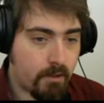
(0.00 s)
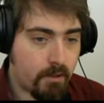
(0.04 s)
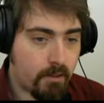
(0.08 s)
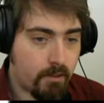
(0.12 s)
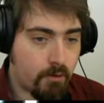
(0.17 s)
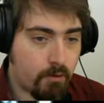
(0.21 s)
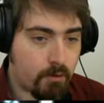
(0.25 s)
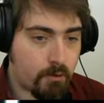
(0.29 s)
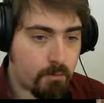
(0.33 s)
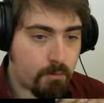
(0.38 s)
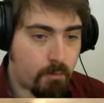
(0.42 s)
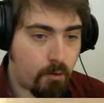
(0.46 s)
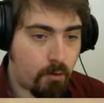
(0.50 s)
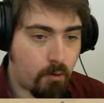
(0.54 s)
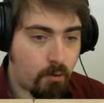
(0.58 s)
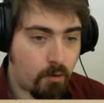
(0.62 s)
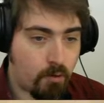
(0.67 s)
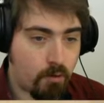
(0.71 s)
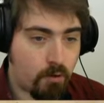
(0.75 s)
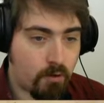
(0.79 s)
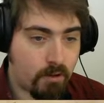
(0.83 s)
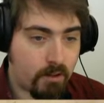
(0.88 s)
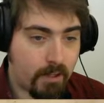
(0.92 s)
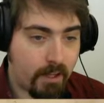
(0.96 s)
Those
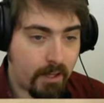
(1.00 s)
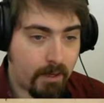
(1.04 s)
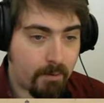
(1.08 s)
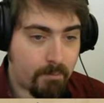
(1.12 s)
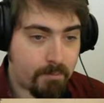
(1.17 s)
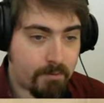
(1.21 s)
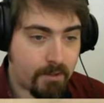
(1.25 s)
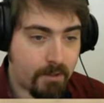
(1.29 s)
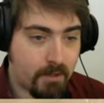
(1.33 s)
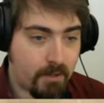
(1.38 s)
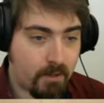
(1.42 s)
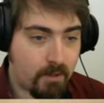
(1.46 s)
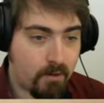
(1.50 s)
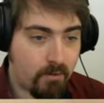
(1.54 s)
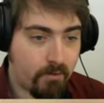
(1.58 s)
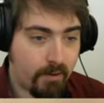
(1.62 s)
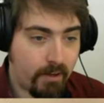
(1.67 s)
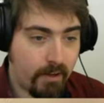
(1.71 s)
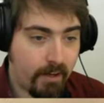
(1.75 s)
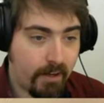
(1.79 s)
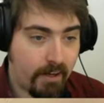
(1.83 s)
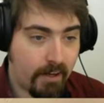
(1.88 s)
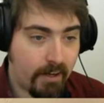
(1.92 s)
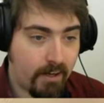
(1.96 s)
poor labs over
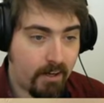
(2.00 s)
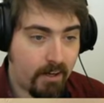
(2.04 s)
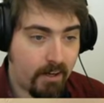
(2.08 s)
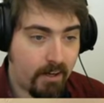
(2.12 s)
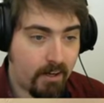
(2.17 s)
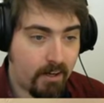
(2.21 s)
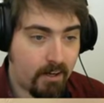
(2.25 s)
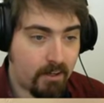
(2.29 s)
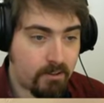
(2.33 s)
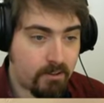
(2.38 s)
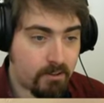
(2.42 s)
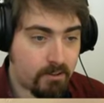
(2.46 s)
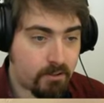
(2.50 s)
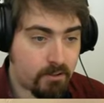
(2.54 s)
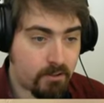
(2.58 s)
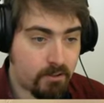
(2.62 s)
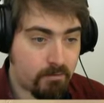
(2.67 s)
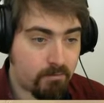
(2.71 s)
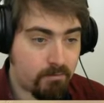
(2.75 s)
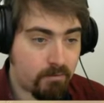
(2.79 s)
here are just